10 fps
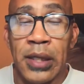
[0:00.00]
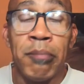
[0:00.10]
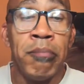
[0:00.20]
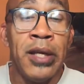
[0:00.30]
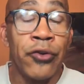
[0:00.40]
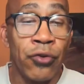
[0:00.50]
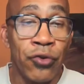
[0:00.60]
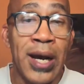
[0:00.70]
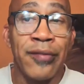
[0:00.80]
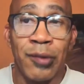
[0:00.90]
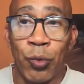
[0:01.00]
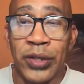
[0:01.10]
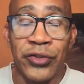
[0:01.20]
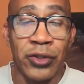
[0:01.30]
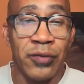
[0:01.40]
And make sure you have some
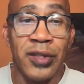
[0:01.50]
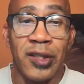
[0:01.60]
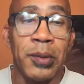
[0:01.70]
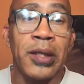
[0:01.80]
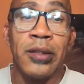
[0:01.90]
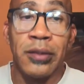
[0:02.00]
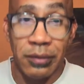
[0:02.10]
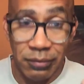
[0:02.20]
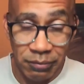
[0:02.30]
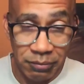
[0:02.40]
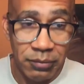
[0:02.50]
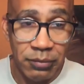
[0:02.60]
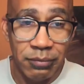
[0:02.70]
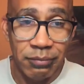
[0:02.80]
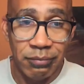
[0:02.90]
questions for this, because
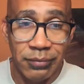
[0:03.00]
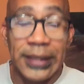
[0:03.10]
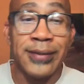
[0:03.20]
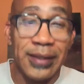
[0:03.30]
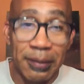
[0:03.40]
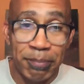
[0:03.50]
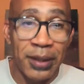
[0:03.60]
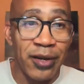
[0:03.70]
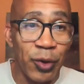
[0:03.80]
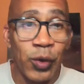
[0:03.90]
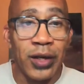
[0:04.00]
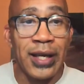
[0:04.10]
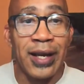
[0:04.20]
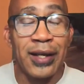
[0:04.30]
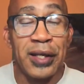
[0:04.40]
this is a part you want to
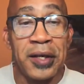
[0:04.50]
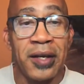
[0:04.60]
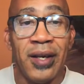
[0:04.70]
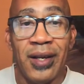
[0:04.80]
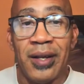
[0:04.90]
get clear.